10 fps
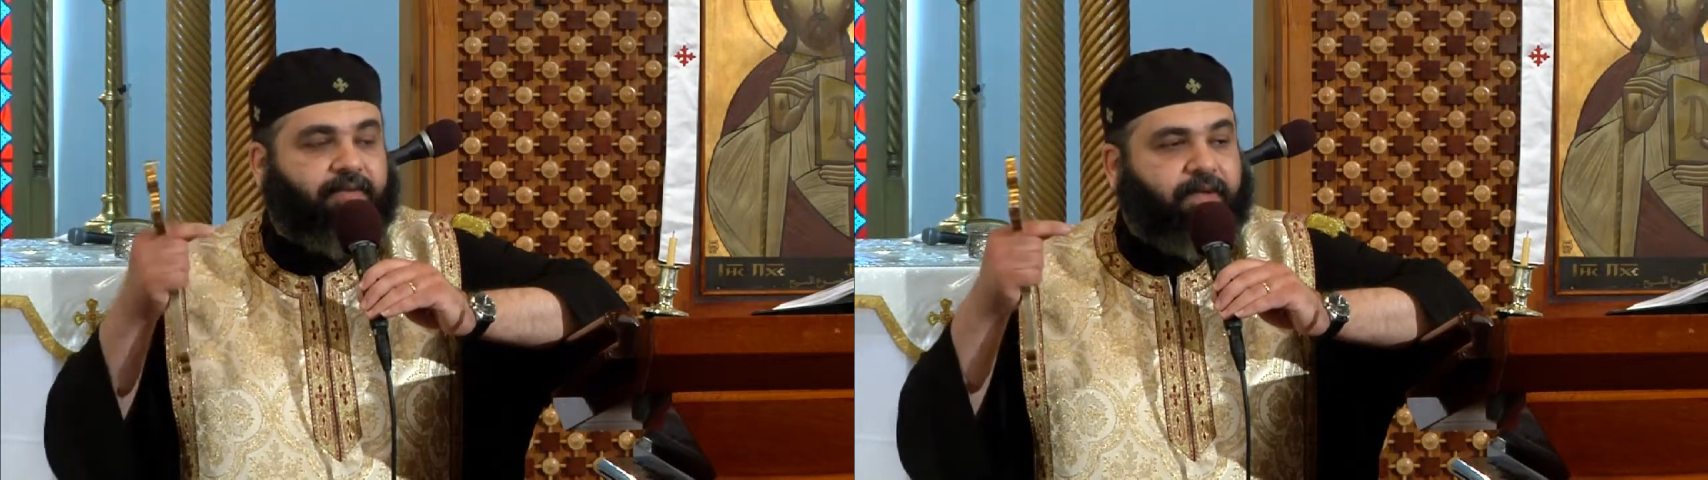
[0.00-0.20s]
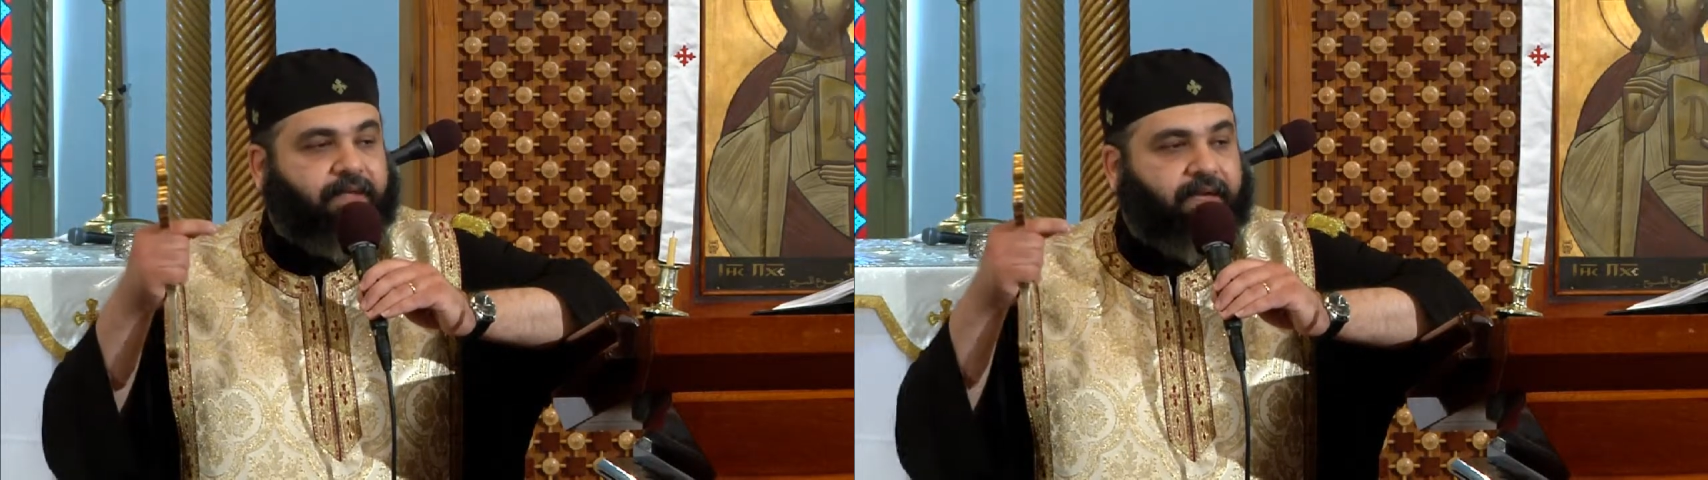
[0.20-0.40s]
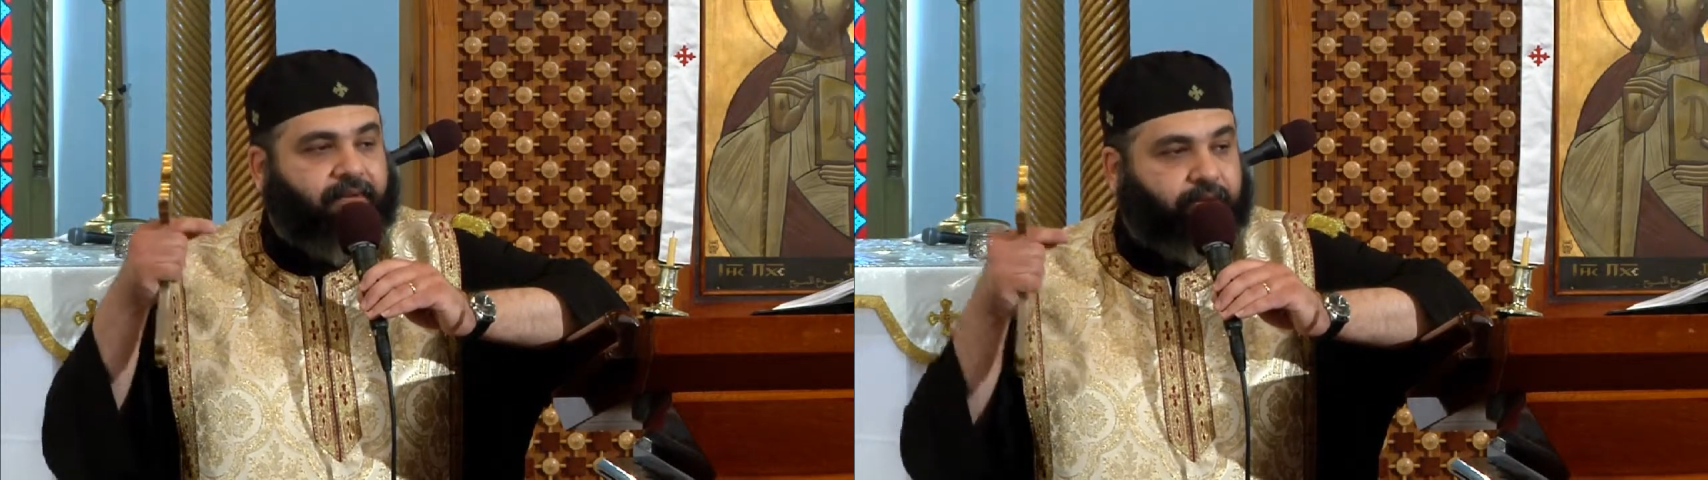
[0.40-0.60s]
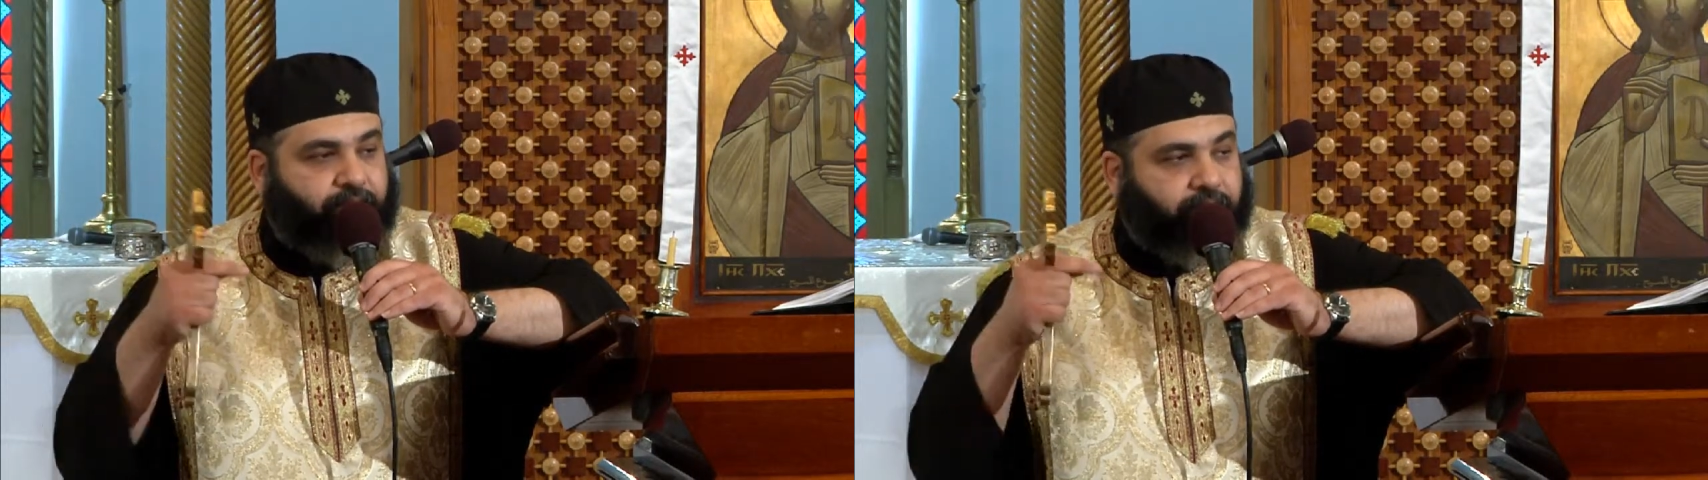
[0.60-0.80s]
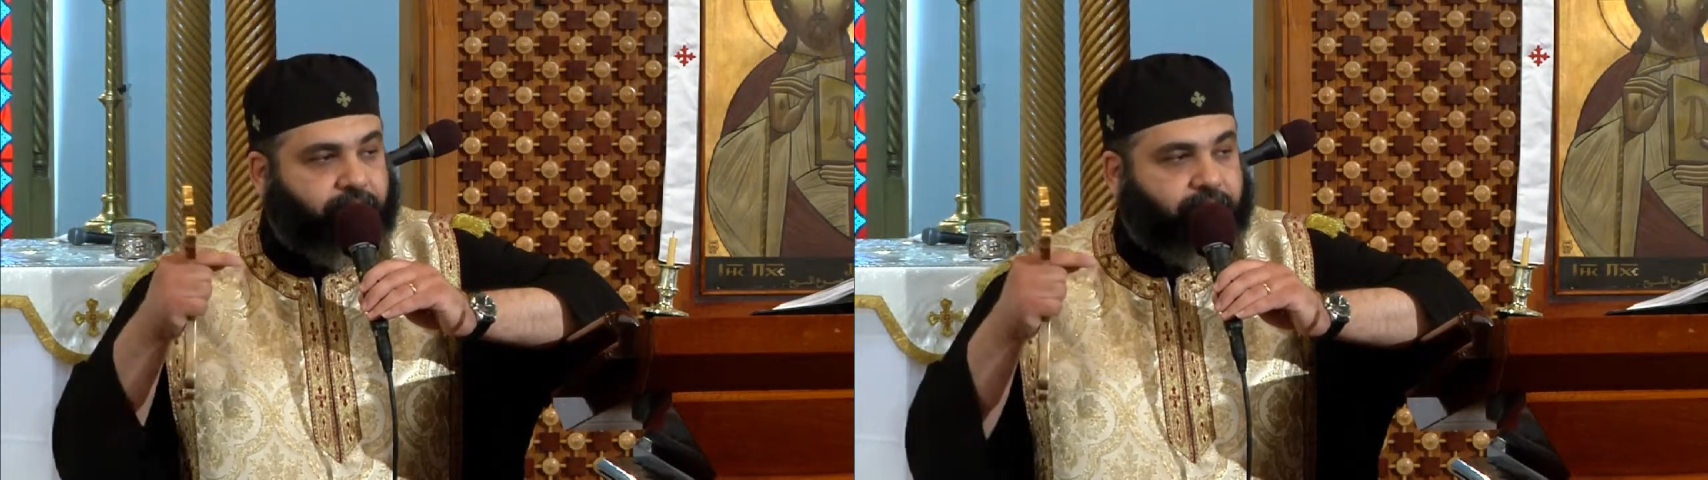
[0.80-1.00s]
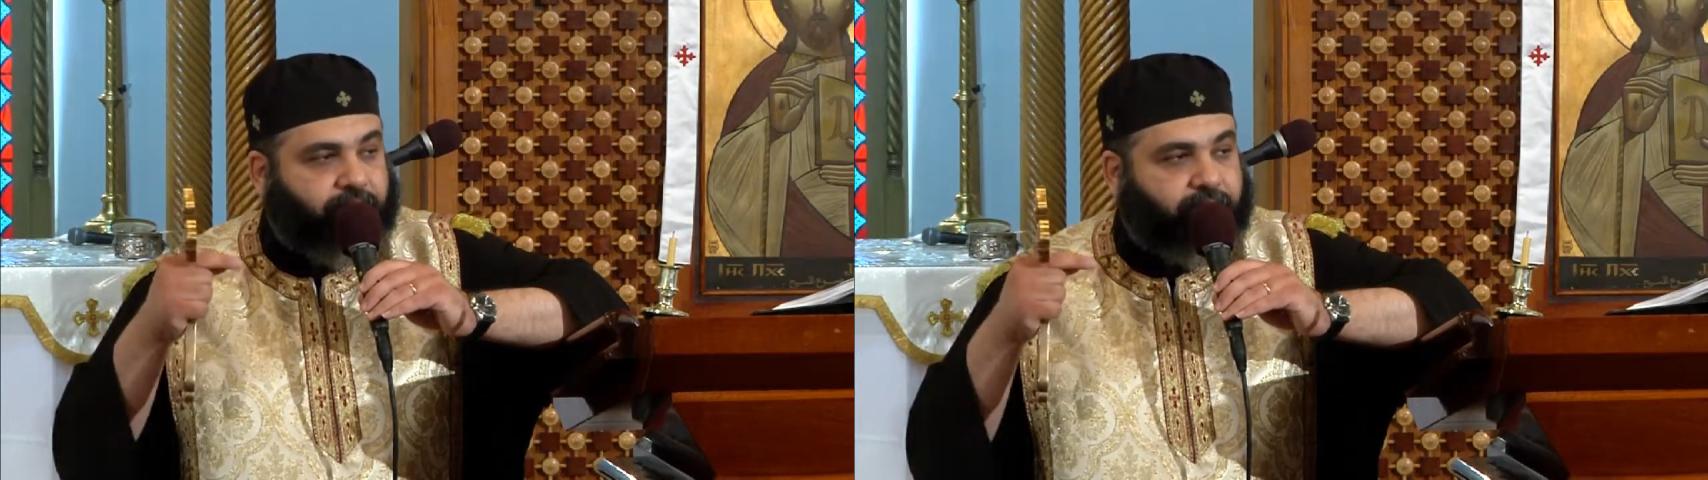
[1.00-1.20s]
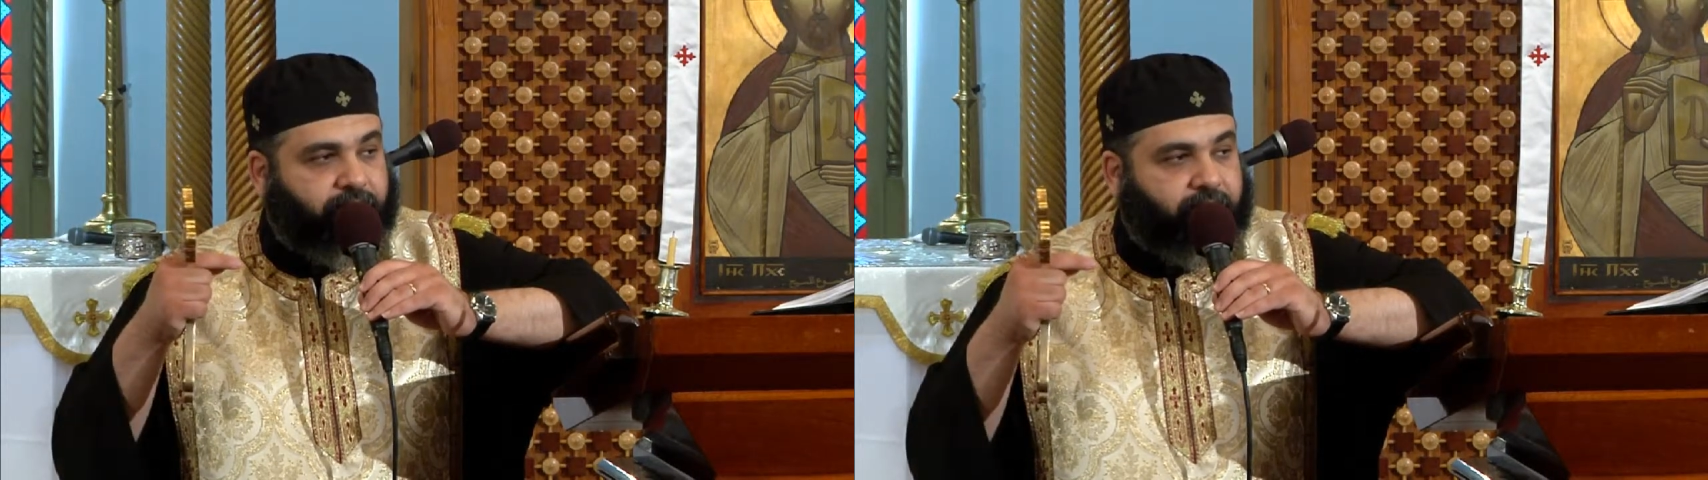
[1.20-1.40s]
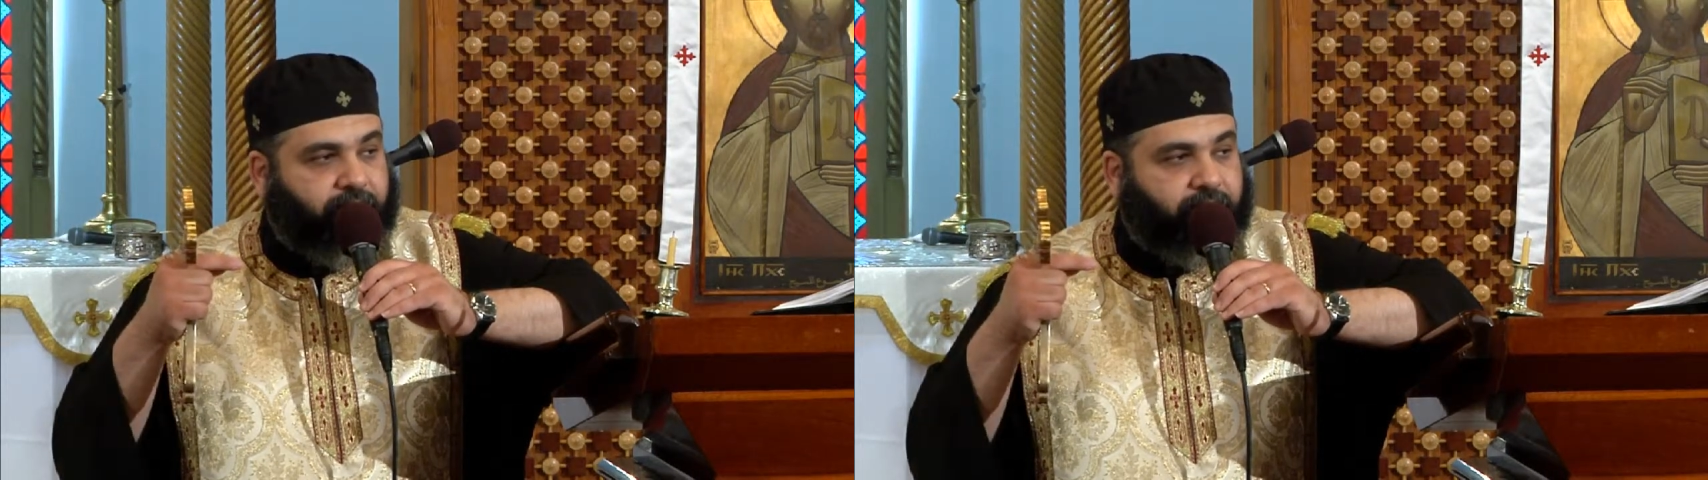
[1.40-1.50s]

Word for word: to be in the church.